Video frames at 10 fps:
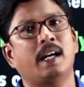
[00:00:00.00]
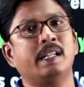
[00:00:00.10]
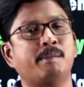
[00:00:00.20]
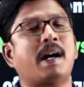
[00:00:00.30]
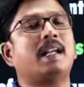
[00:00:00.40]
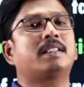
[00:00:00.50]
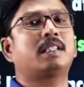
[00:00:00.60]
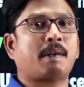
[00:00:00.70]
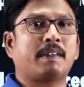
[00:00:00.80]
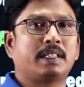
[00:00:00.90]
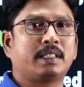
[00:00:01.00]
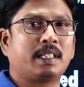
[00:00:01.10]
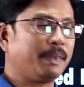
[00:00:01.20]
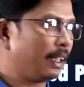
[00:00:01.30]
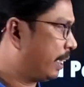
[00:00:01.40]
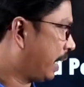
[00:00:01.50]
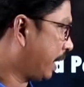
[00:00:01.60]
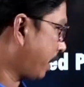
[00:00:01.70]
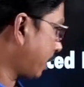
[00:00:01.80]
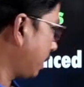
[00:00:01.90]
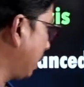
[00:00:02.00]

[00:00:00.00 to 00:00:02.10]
unbalanced power system network.